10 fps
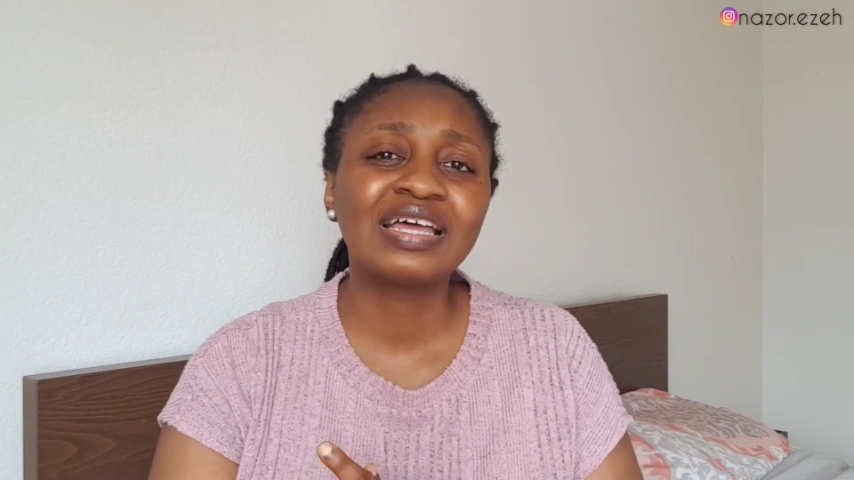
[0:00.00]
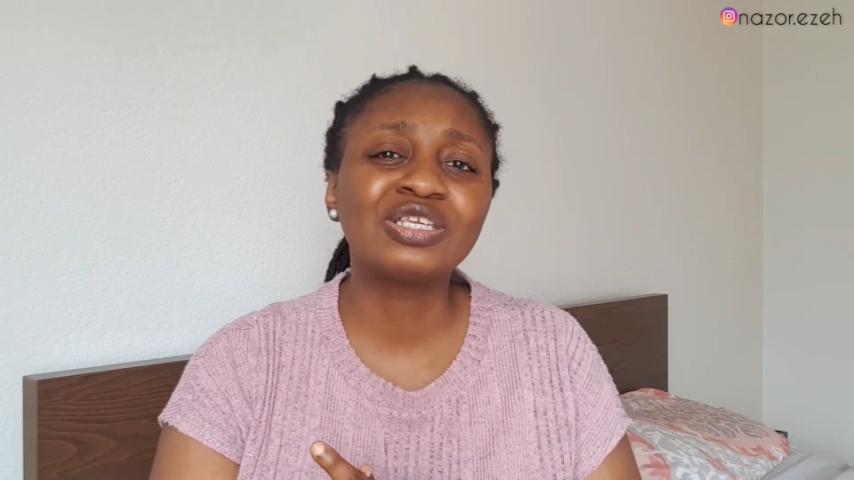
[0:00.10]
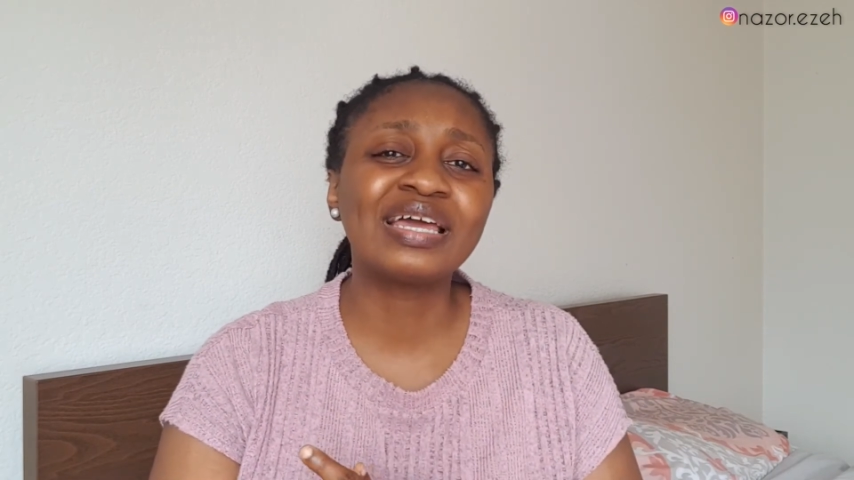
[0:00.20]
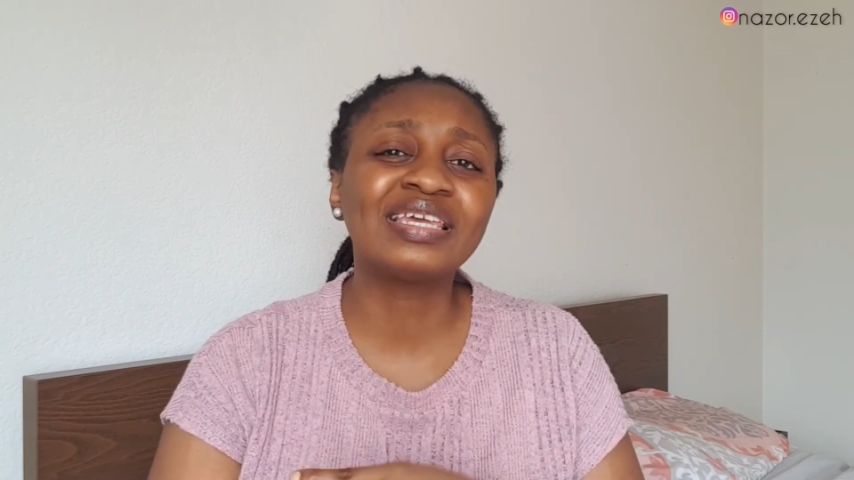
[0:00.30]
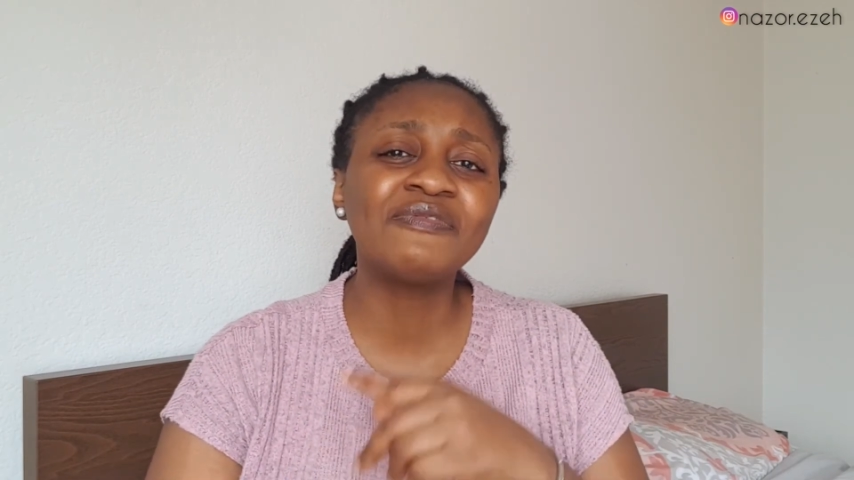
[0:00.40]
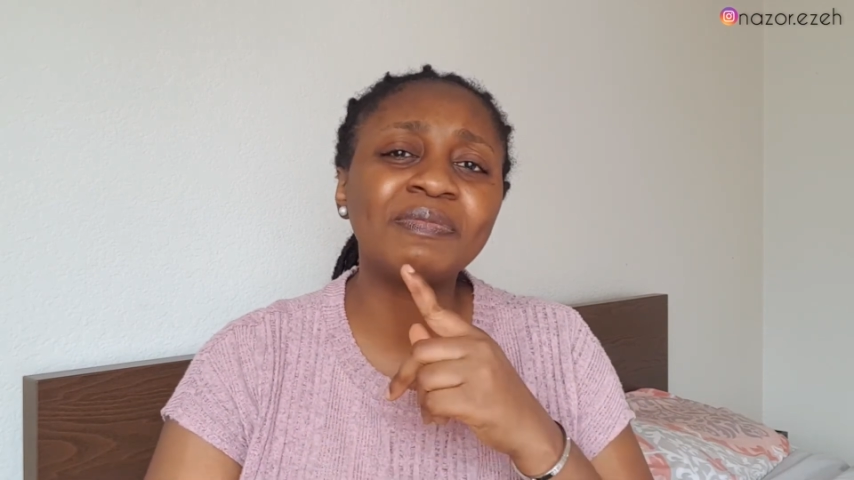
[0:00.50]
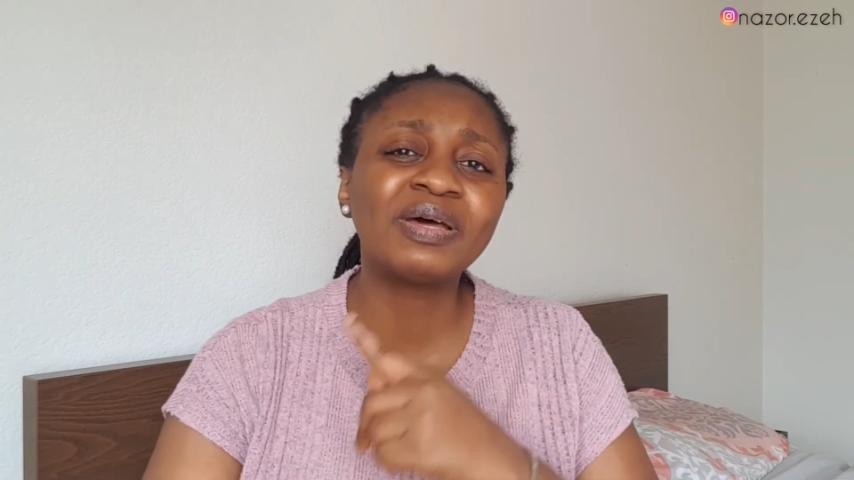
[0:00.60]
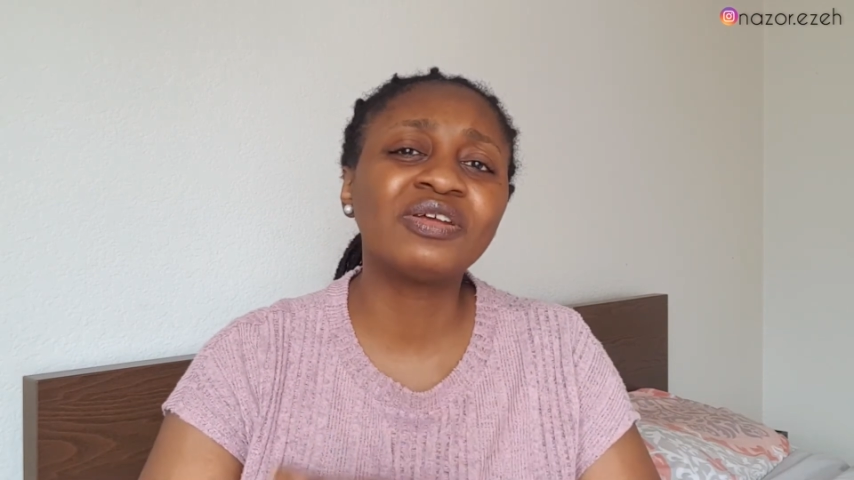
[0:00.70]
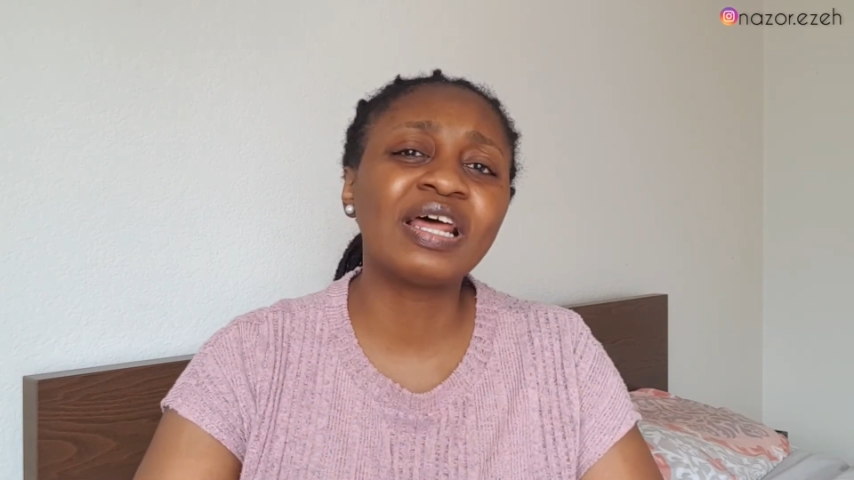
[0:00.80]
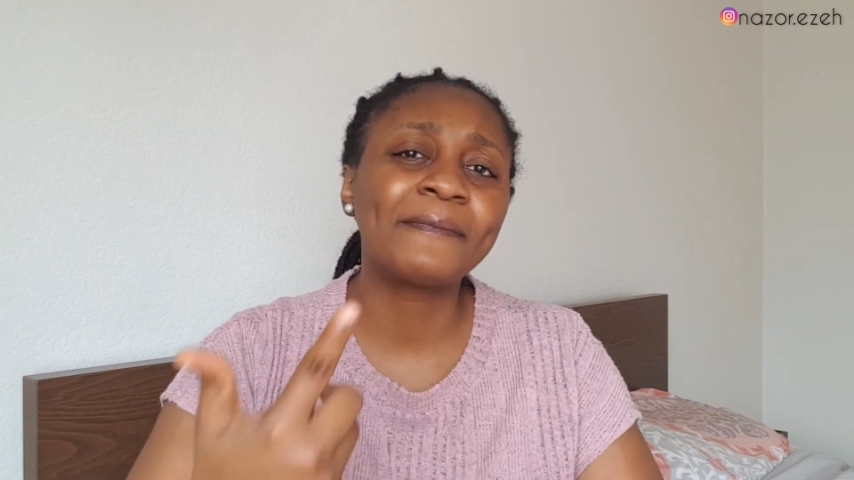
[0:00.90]
I gave him
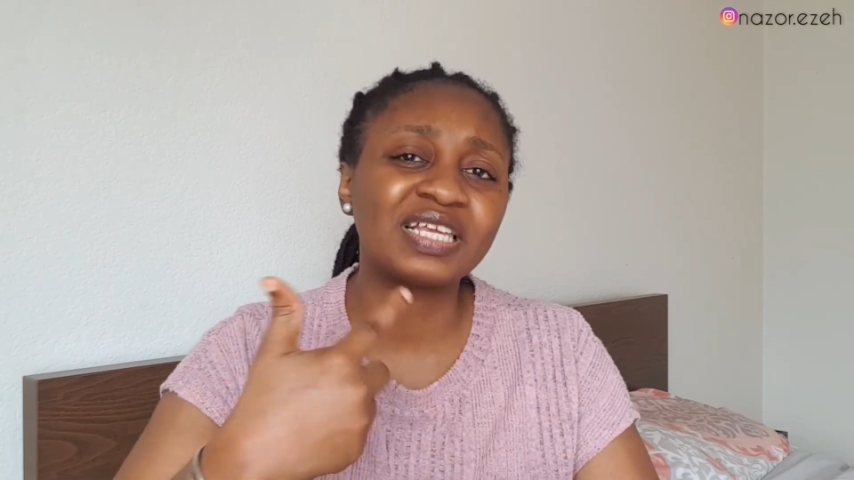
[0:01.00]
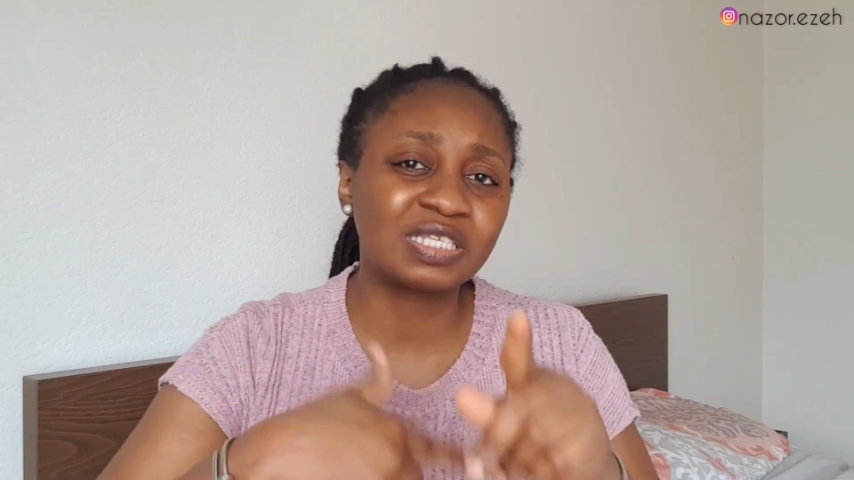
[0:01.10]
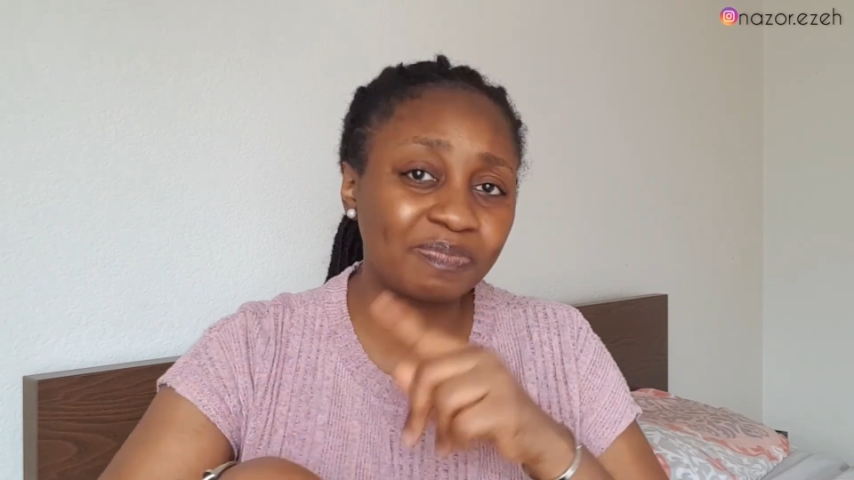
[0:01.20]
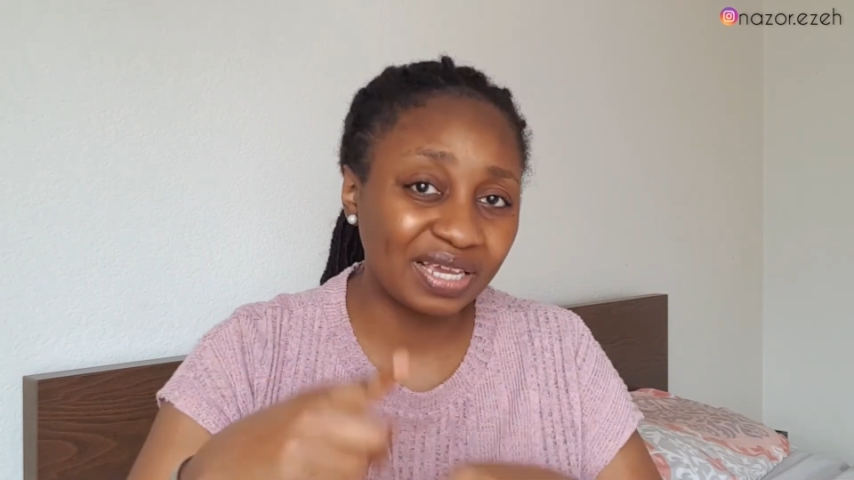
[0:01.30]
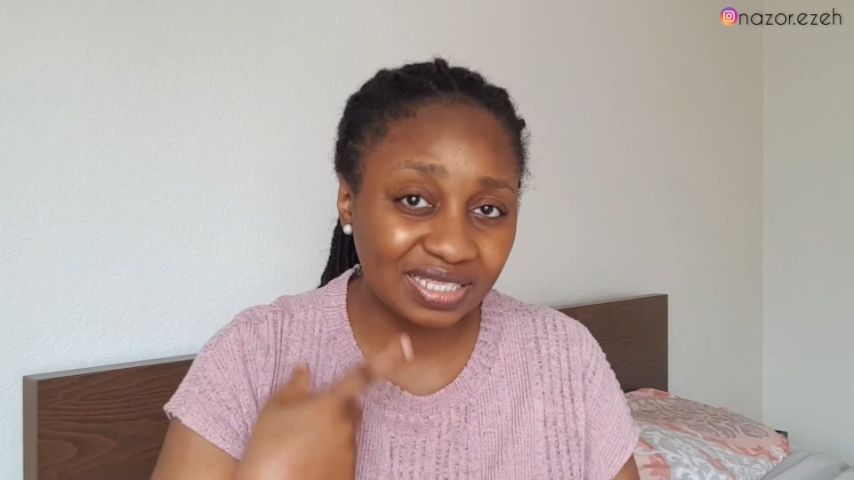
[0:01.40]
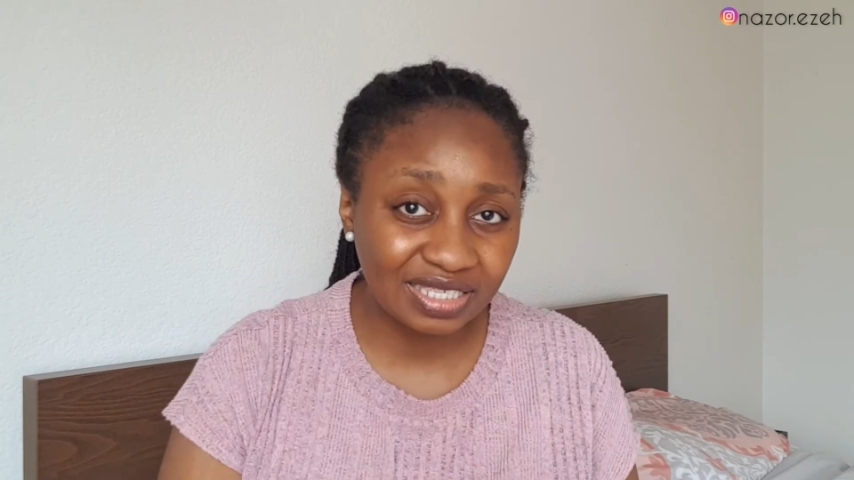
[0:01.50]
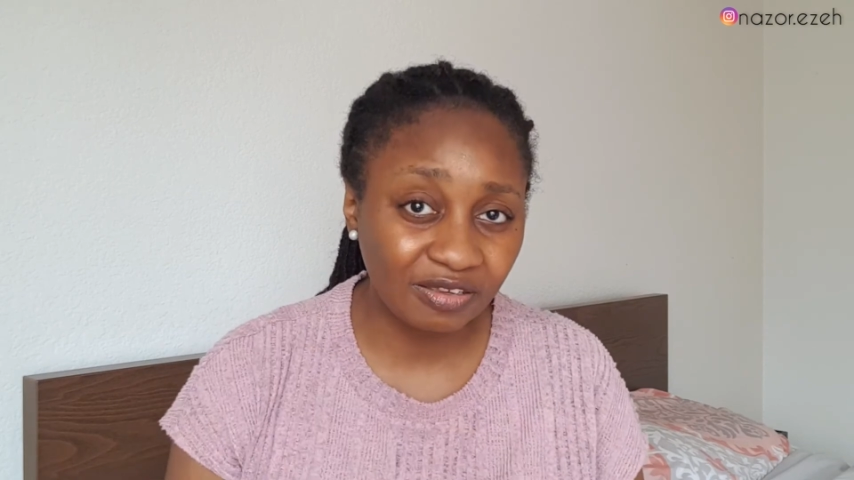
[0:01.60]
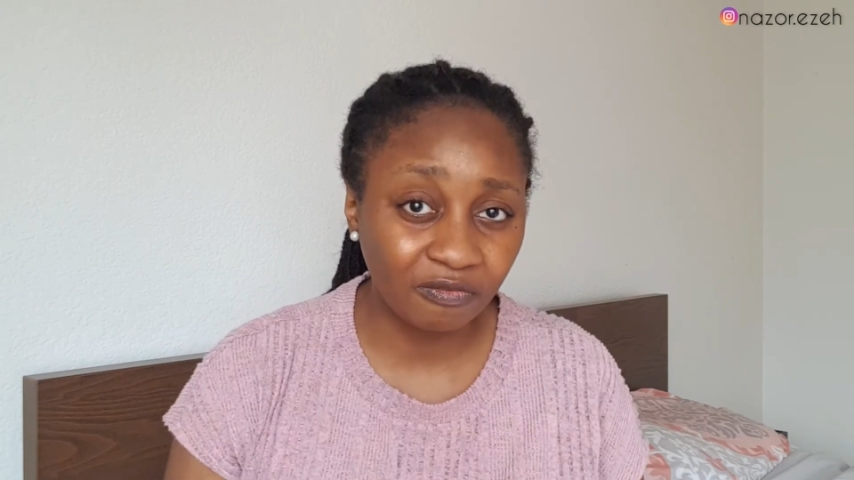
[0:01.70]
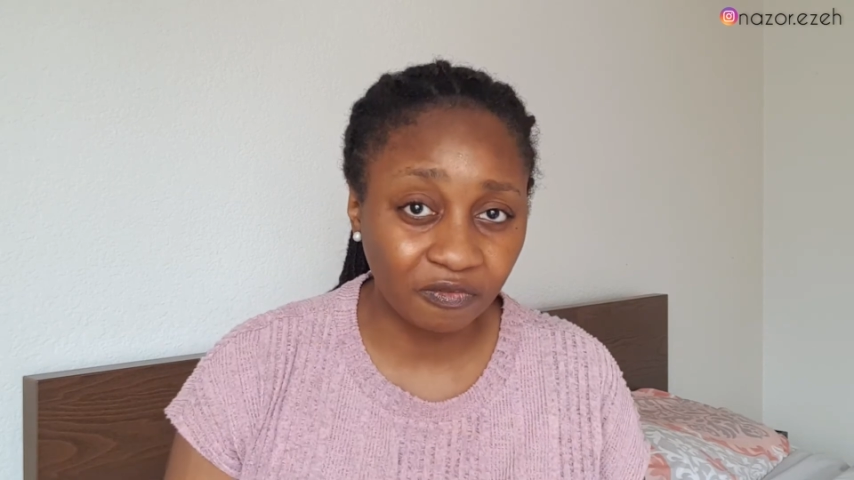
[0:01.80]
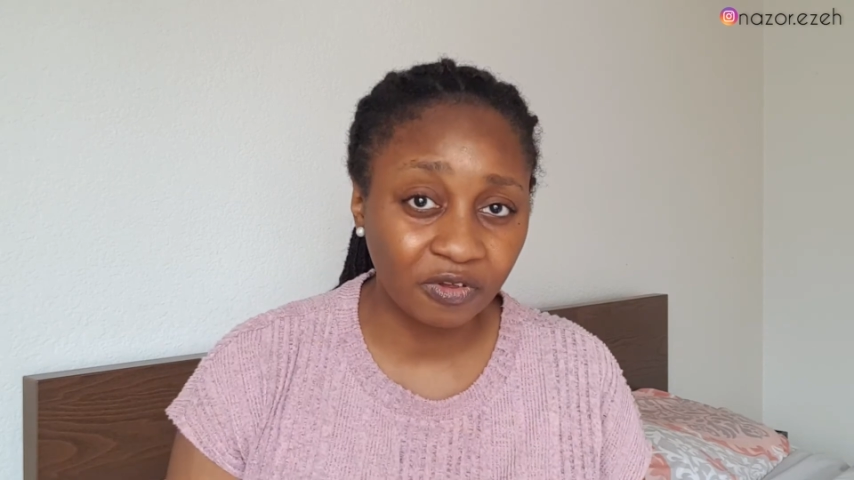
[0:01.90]
another
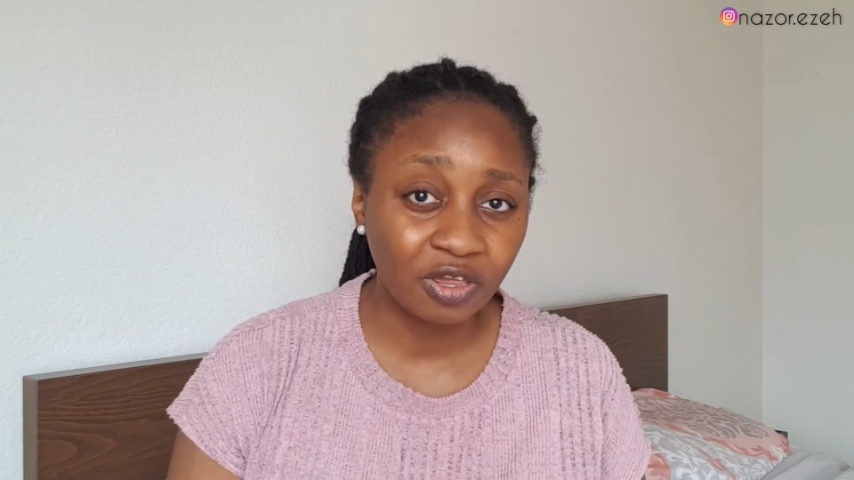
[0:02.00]
perspective